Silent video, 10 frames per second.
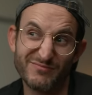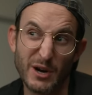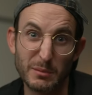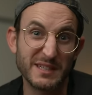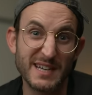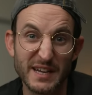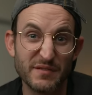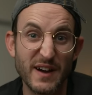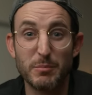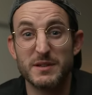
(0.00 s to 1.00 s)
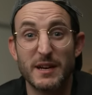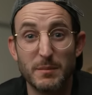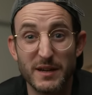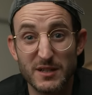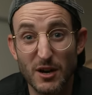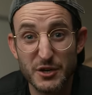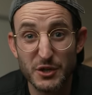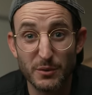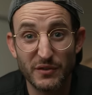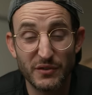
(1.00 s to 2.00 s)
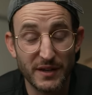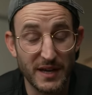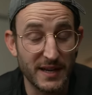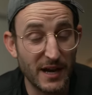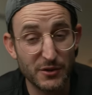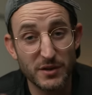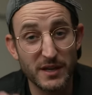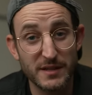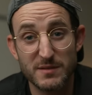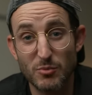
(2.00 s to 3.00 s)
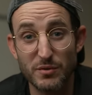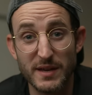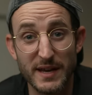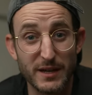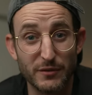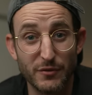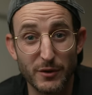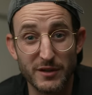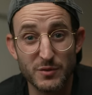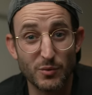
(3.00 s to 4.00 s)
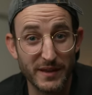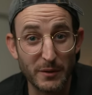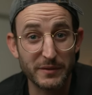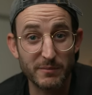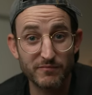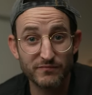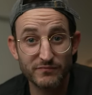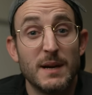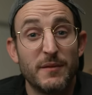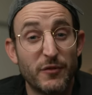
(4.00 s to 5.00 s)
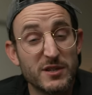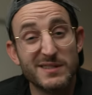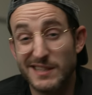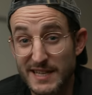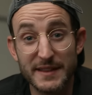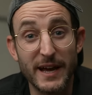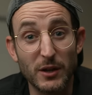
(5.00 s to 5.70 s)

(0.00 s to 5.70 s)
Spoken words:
probably 95% of my doc shoots and how you can get smooth handheld footage without them. But first, let's get in the